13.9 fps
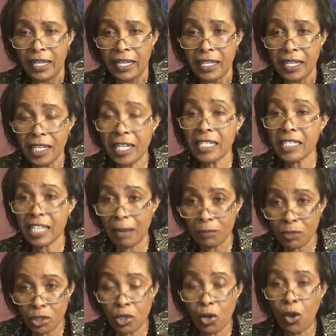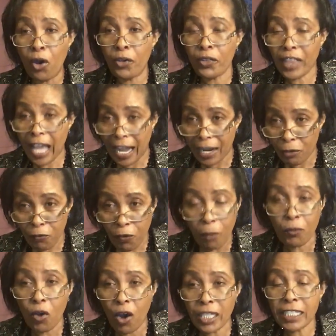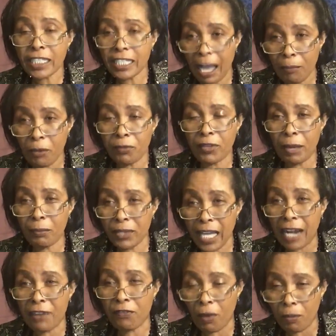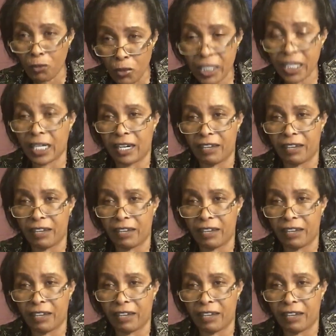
Some snow, they are from God. Some of them, they are from witchcraft.